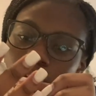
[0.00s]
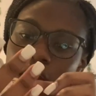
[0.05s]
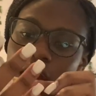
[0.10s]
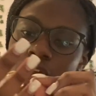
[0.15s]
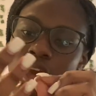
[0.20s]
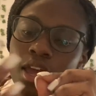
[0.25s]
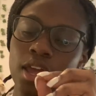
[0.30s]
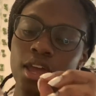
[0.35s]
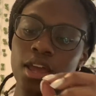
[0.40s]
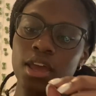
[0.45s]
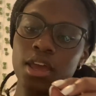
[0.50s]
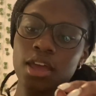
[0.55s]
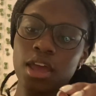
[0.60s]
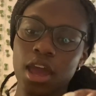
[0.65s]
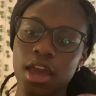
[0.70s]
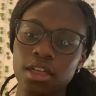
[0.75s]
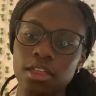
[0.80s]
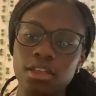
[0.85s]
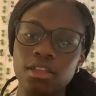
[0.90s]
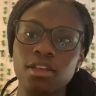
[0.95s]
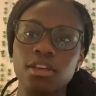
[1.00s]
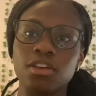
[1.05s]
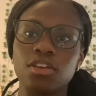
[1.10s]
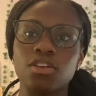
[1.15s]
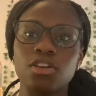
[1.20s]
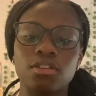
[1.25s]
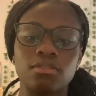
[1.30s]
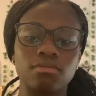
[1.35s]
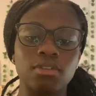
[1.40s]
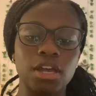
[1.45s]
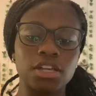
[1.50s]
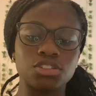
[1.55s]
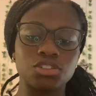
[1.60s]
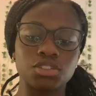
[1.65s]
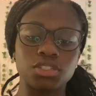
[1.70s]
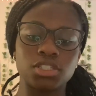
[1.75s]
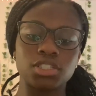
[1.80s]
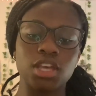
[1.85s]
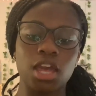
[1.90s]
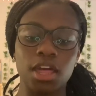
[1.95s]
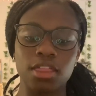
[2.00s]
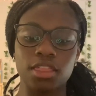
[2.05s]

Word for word: And I, as you can see, I